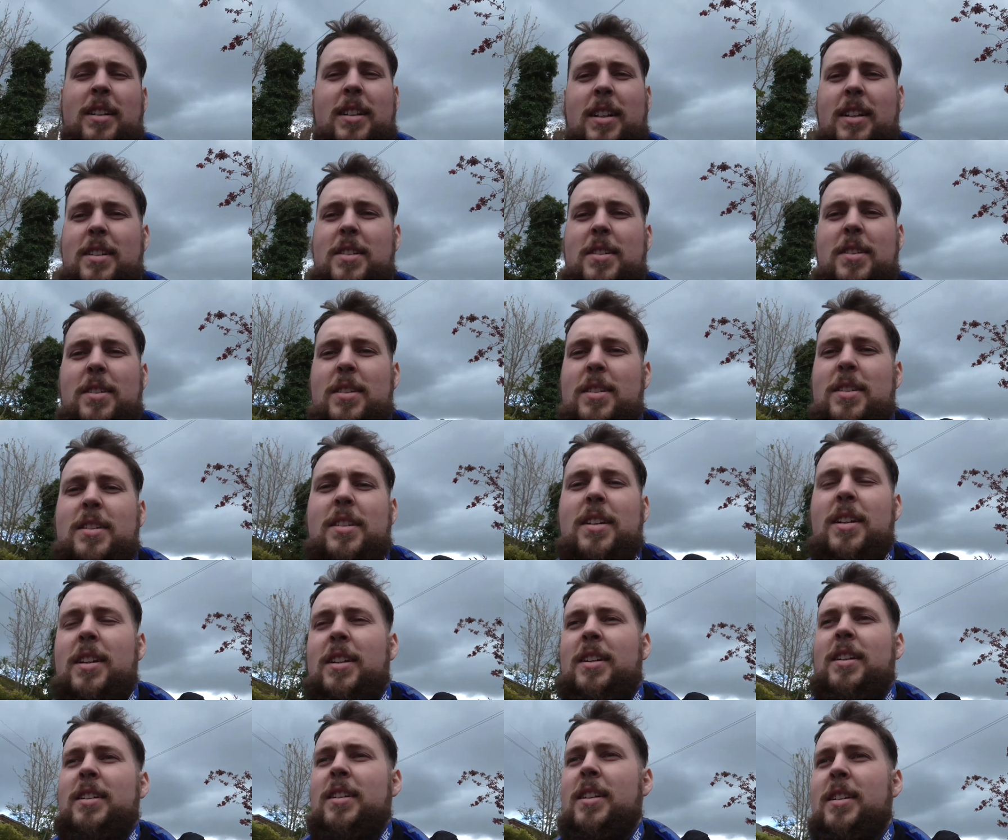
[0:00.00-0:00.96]
that's
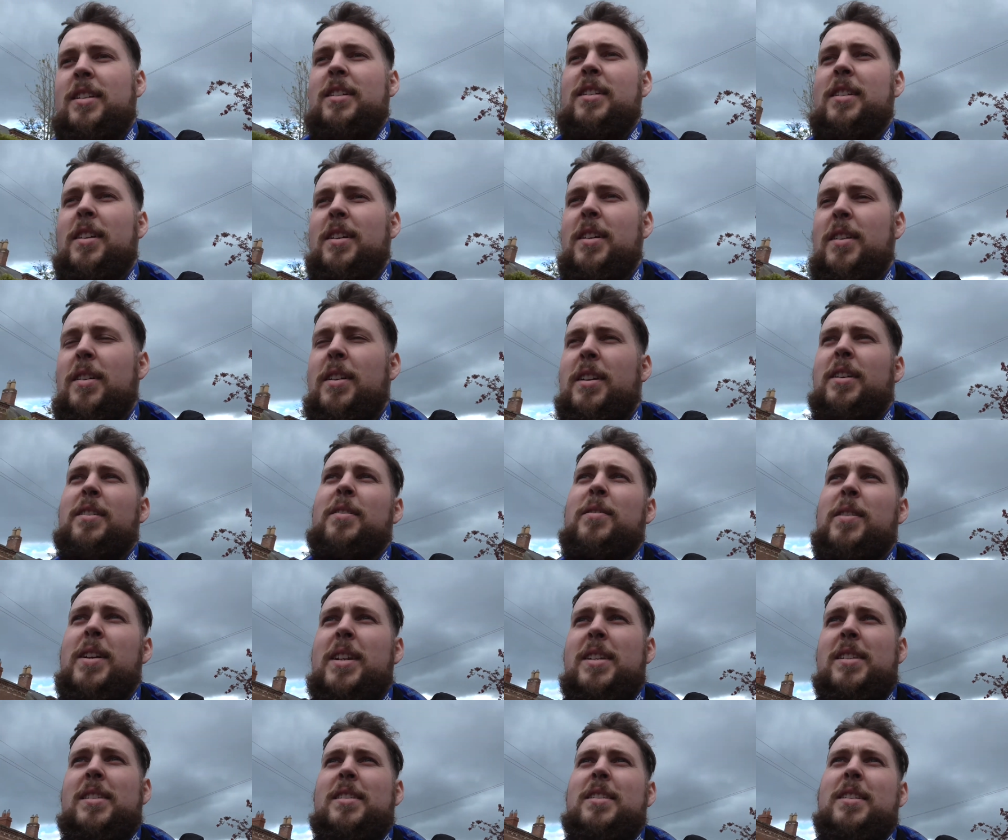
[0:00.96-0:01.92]
just not a
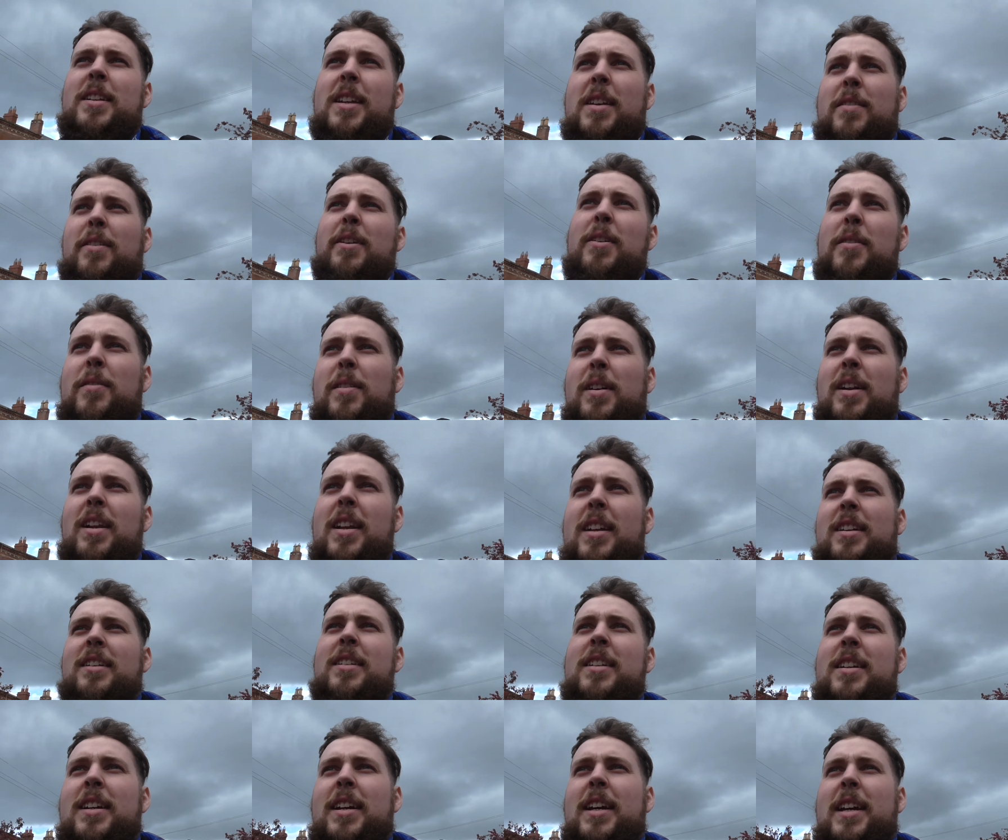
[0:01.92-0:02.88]
reason to give out really.
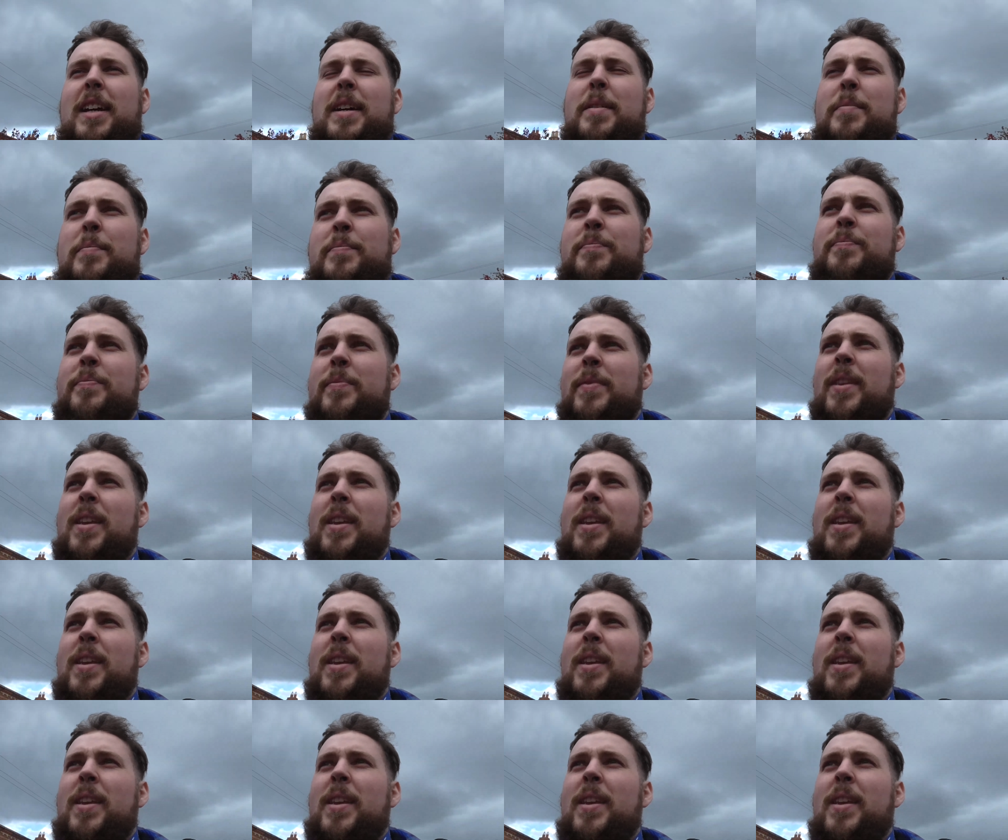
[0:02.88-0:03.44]
Um,